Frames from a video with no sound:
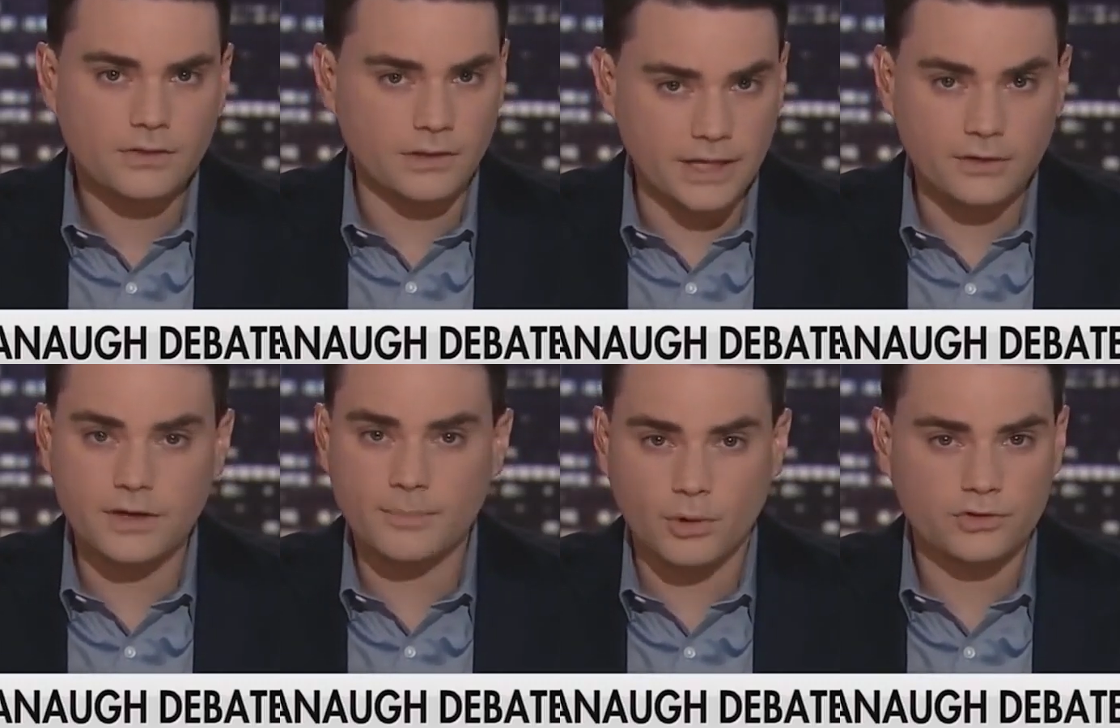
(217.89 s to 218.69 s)
The later
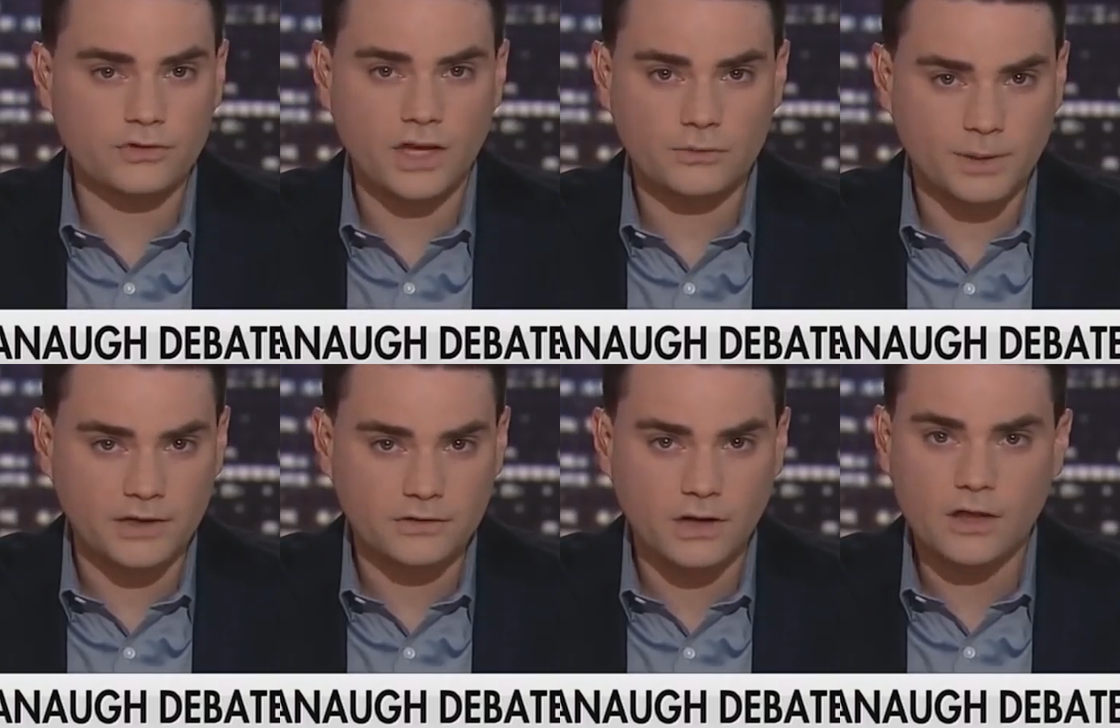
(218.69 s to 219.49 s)
the abortion takes
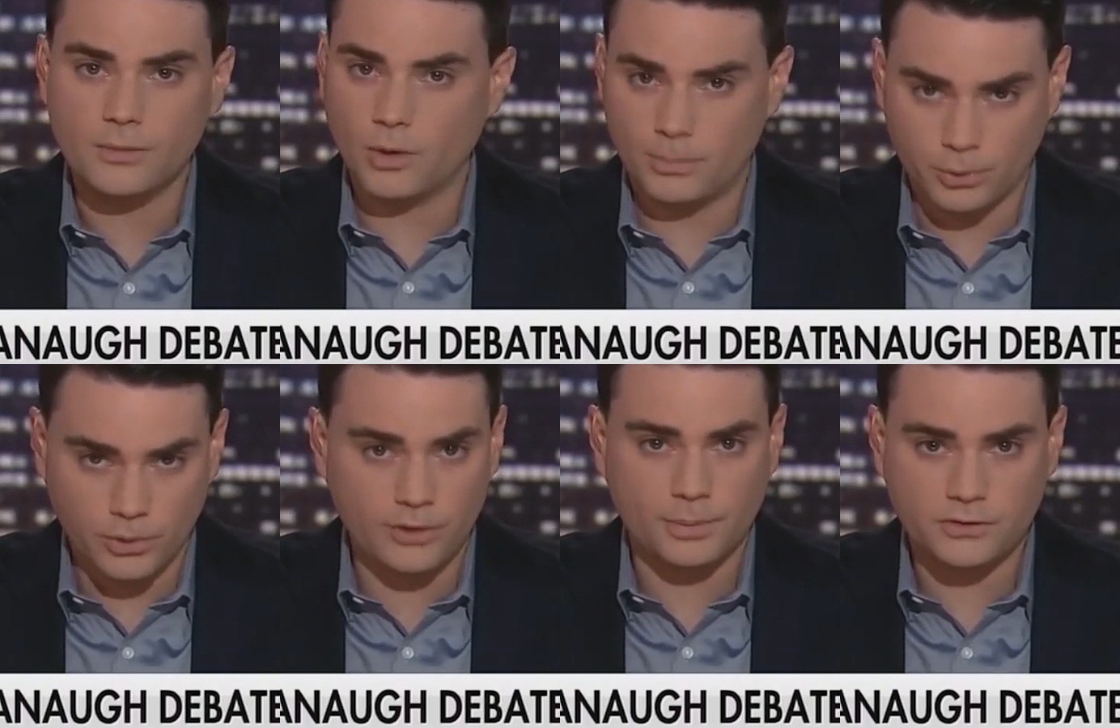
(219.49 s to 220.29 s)
place, the more
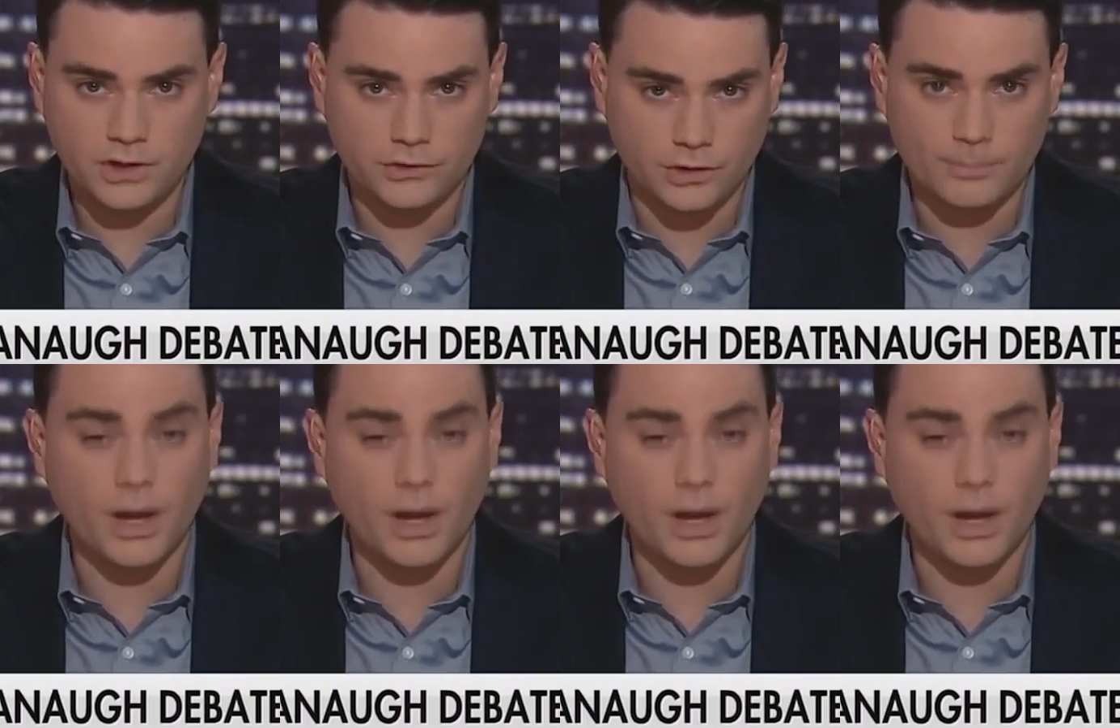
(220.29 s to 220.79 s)
brutal the procedure.